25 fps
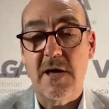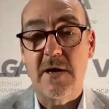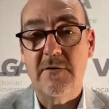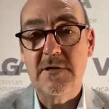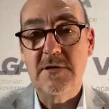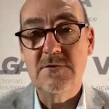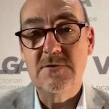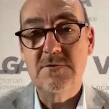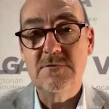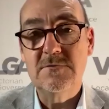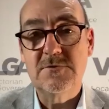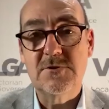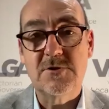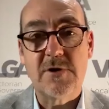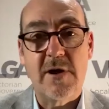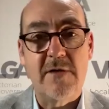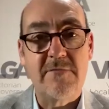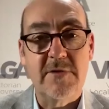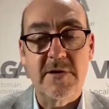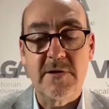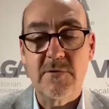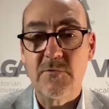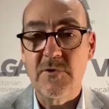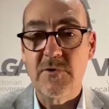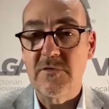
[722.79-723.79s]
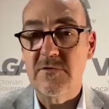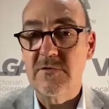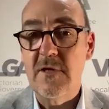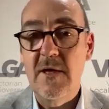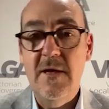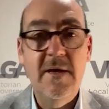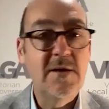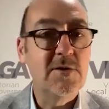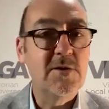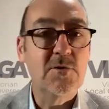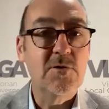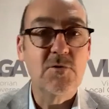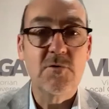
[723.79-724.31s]
How are you travelling with
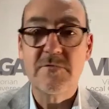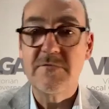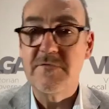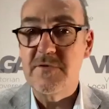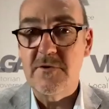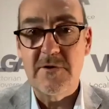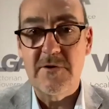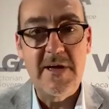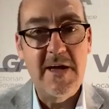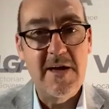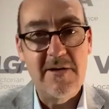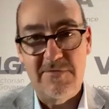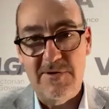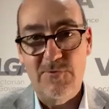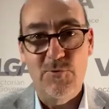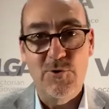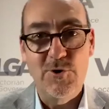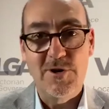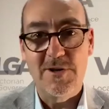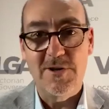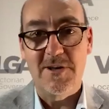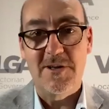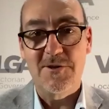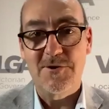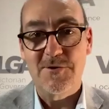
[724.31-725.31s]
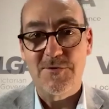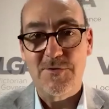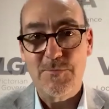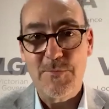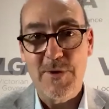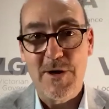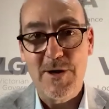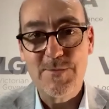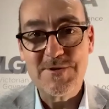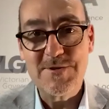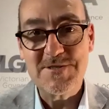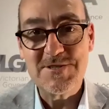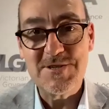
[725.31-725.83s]
your very heavy
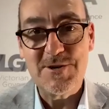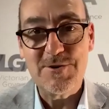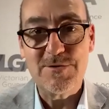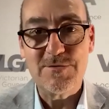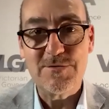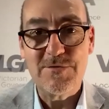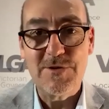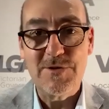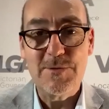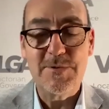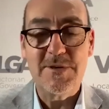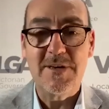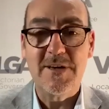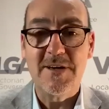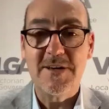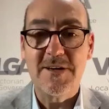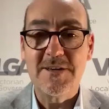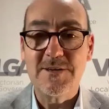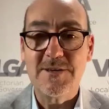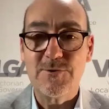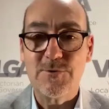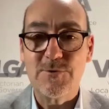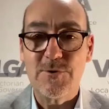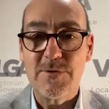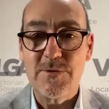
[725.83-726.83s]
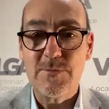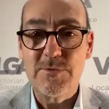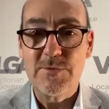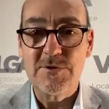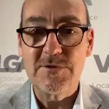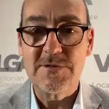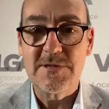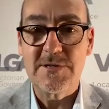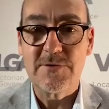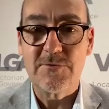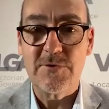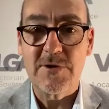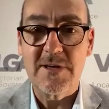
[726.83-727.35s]
workload at the moment? Chair of the VPA, you're on the
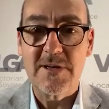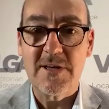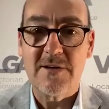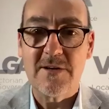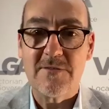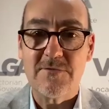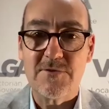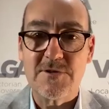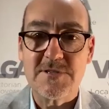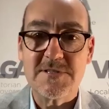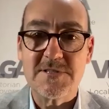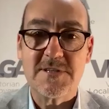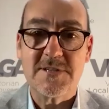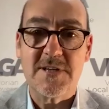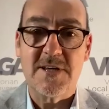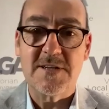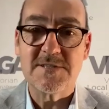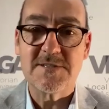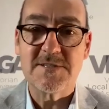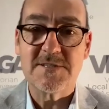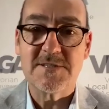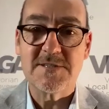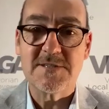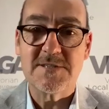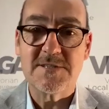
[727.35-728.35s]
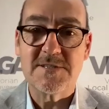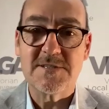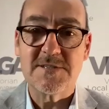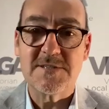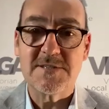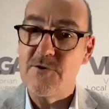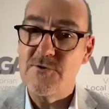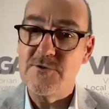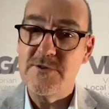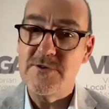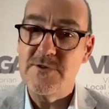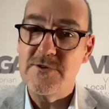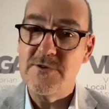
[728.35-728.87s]
Building Recovery Task Force and
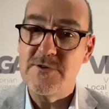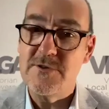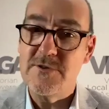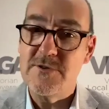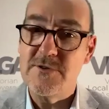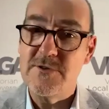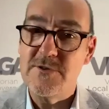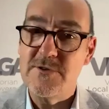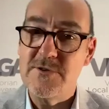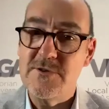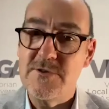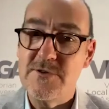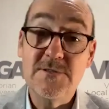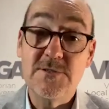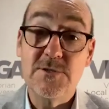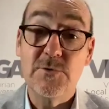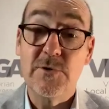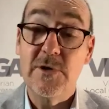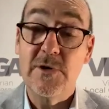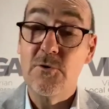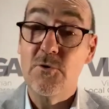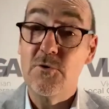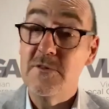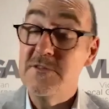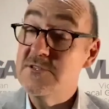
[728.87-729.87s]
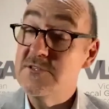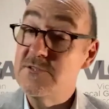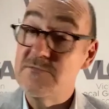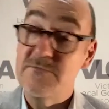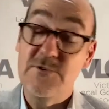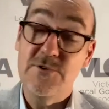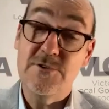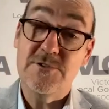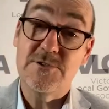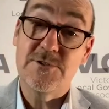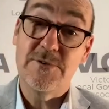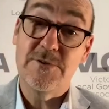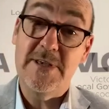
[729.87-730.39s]
no doubt doing all this
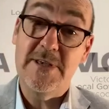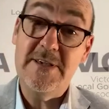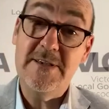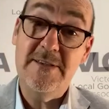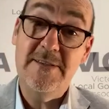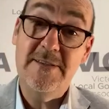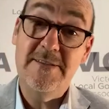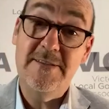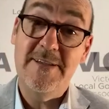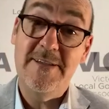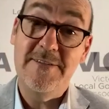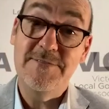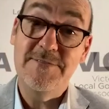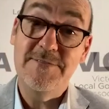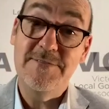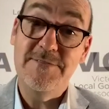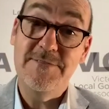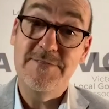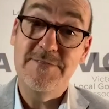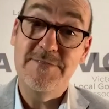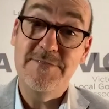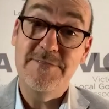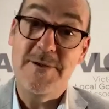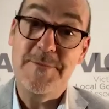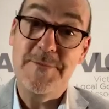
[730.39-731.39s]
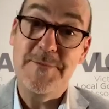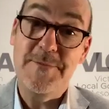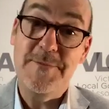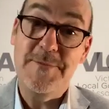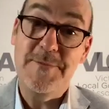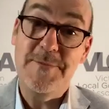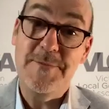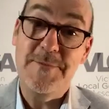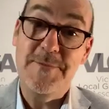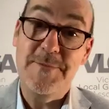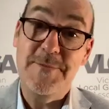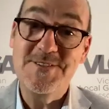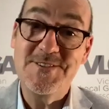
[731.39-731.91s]
virtually. Have you
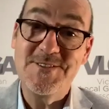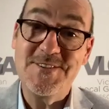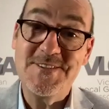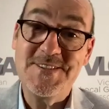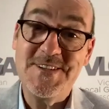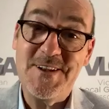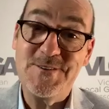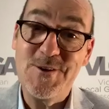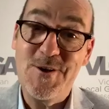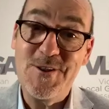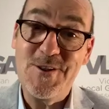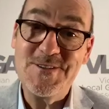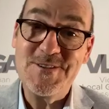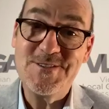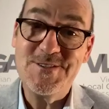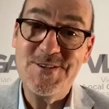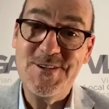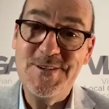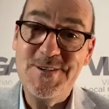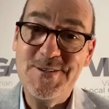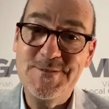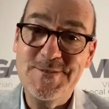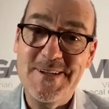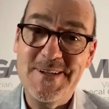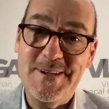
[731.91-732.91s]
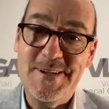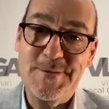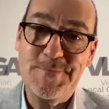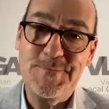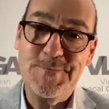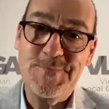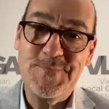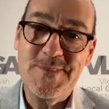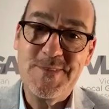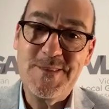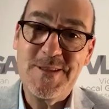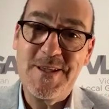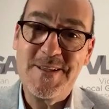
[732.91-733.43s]
adapted to the
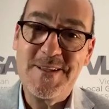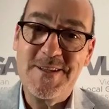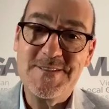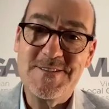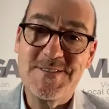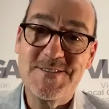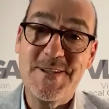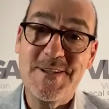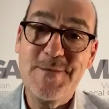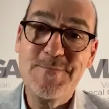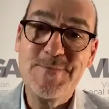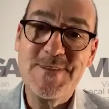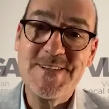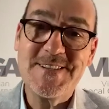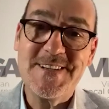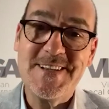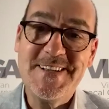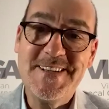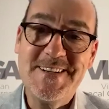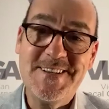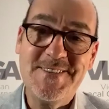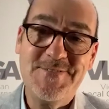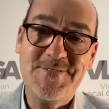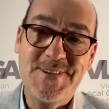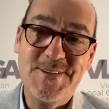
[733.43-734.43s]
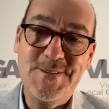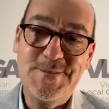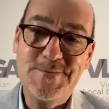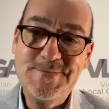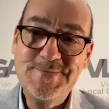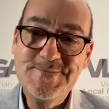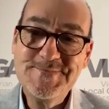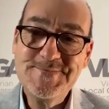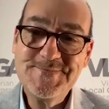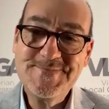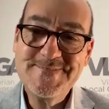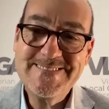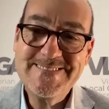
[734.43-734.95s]
technology seamlessly, do you feel?